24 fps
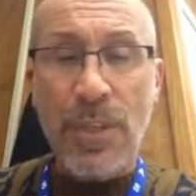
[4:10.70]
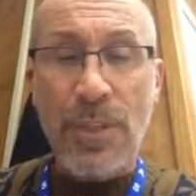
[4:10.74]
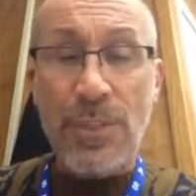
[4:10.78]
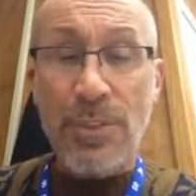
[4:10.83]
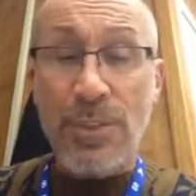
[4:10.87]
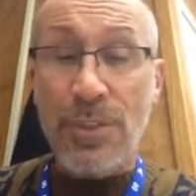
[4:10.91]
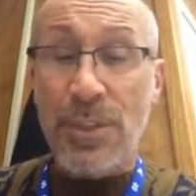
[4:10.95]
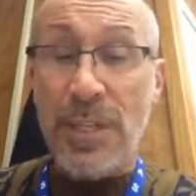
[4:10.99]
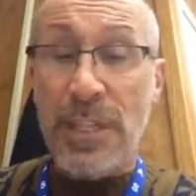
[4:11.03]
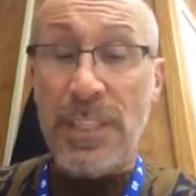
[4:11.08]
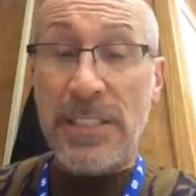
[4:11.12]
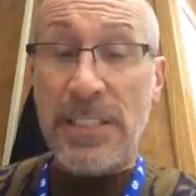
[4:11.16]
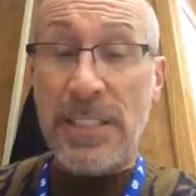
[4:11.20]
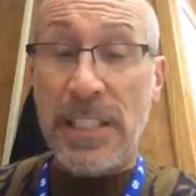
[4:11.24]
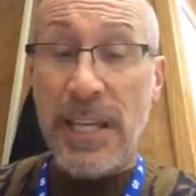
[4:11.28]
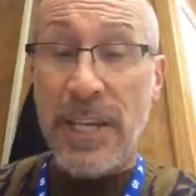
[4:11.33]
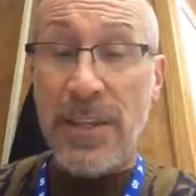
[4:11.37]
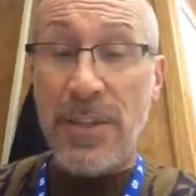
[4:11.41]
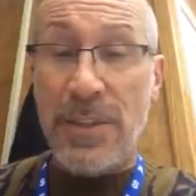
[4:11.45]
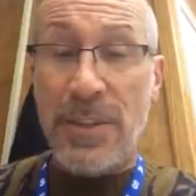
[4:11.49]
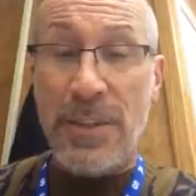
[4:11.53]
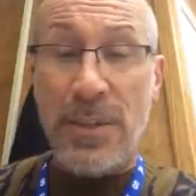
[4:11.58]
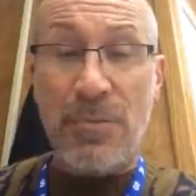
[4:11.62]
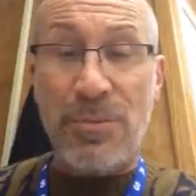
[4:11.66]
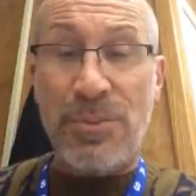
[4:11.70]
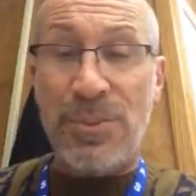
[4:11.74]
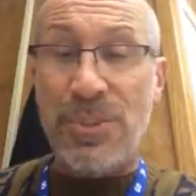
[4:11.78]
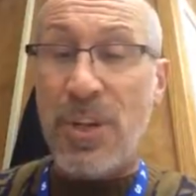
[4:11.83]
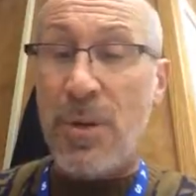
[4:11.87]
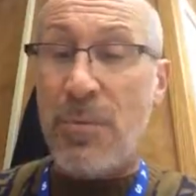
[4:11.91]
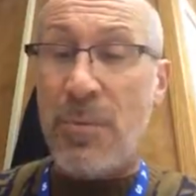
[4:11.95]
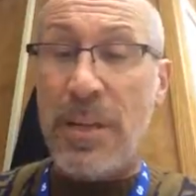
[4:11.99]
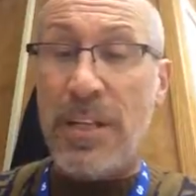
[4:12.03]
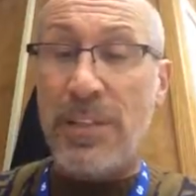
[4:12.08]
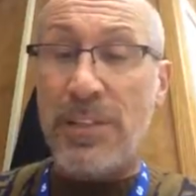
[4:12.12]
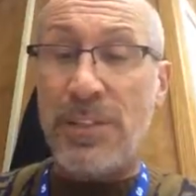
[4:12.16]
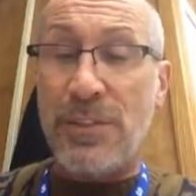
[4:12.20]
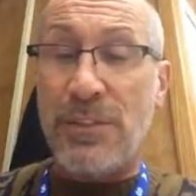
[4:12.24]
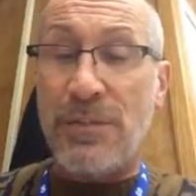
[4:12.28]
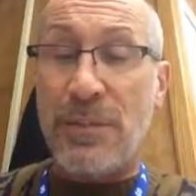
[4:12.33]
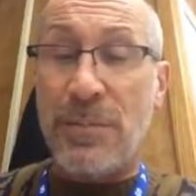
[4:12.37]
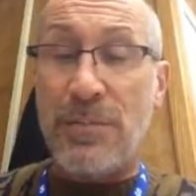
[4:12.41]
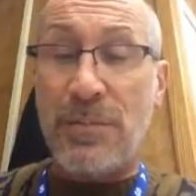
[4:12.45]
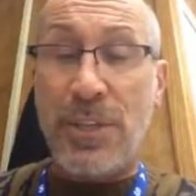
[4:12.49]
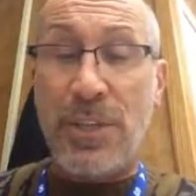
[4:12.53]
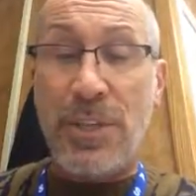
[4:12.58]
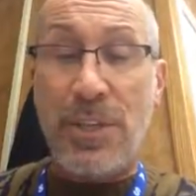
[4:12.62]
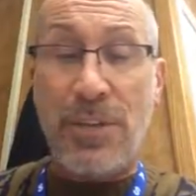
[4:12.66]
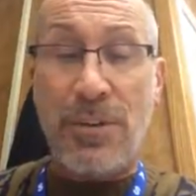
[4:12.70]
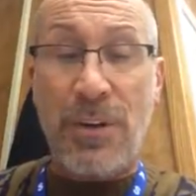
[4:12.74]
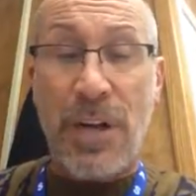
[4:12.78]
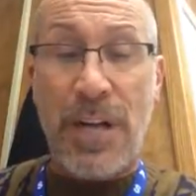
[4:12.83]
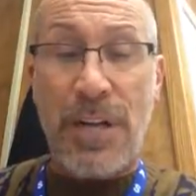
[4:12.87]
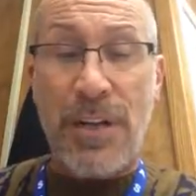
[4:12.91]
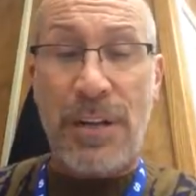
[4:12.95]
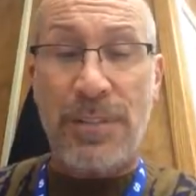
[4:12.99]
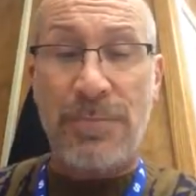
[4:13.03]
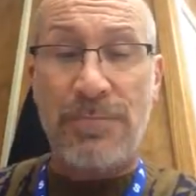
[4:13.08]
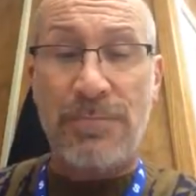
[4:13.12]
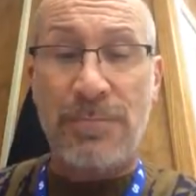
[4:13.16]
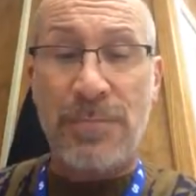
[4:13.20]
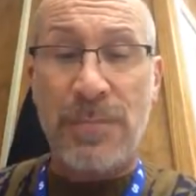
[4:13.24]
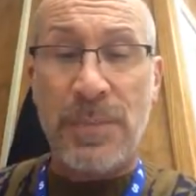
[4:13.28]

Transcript: 2 days later, there was no answer from the curator.